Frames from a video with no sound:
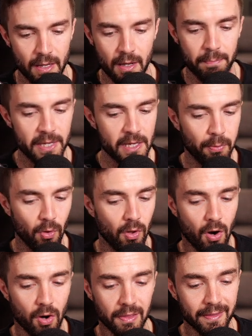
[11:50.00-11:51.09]
people
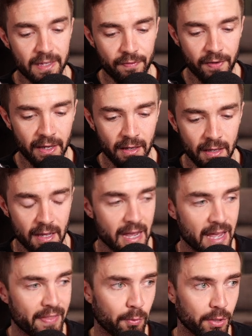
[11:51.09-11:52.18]
are leaving,
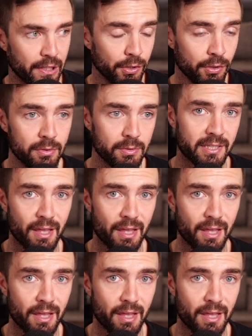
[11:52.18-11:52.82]
and that would lose